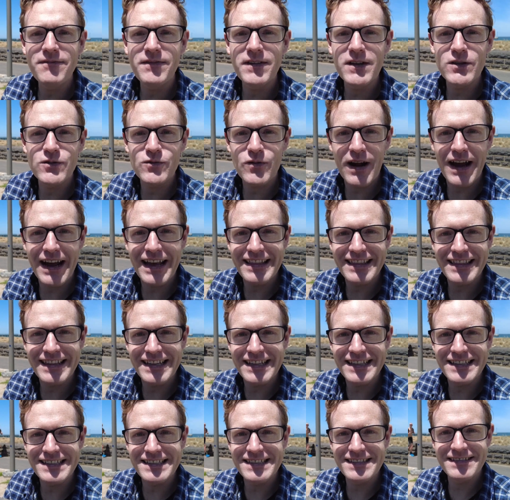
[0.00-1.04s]
of feels right that
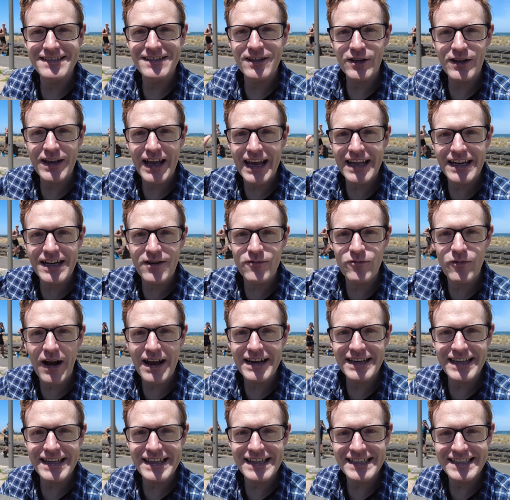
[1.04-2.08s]
it's located right
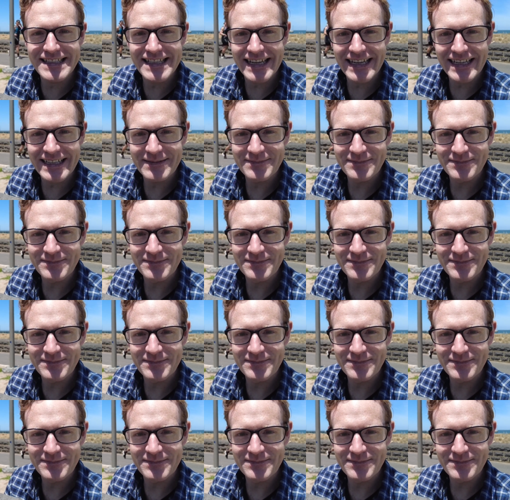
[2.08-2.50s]
near the sea.